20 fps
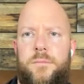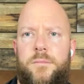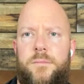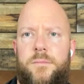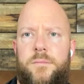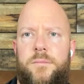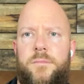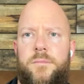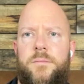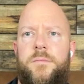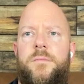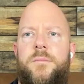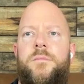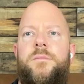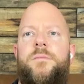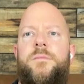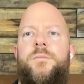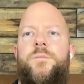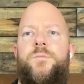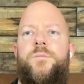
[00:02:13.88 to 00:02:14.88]

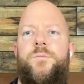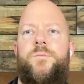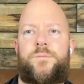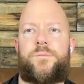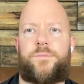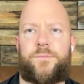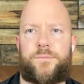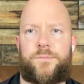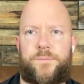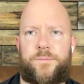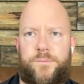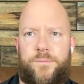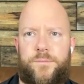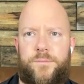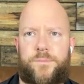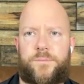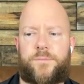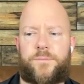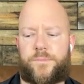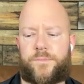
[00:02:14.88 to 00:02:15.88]

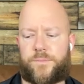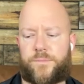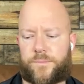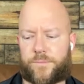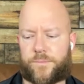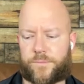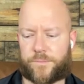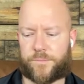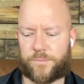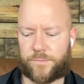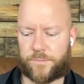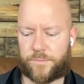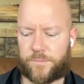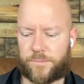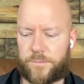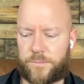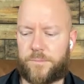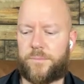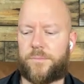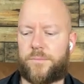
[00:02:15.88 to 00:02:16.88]

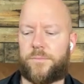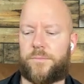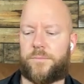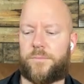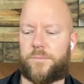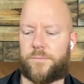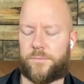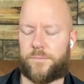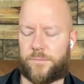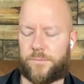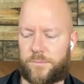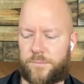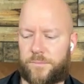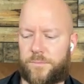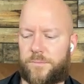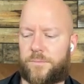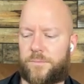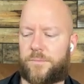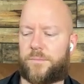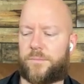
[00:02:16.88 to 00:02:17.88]

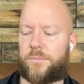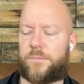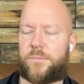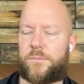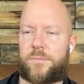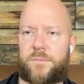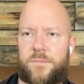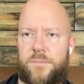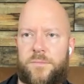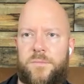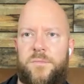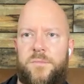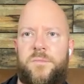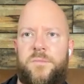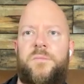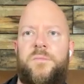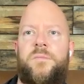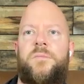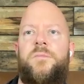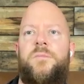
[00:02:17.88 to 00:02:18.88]

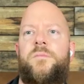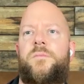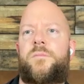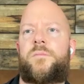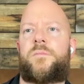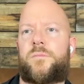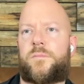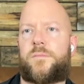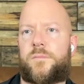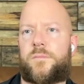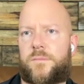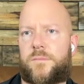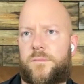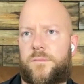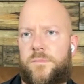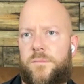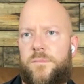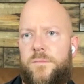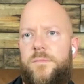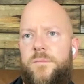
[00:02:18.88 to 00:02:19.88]

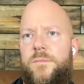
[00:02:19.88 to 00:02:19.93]
This person isn't speaking.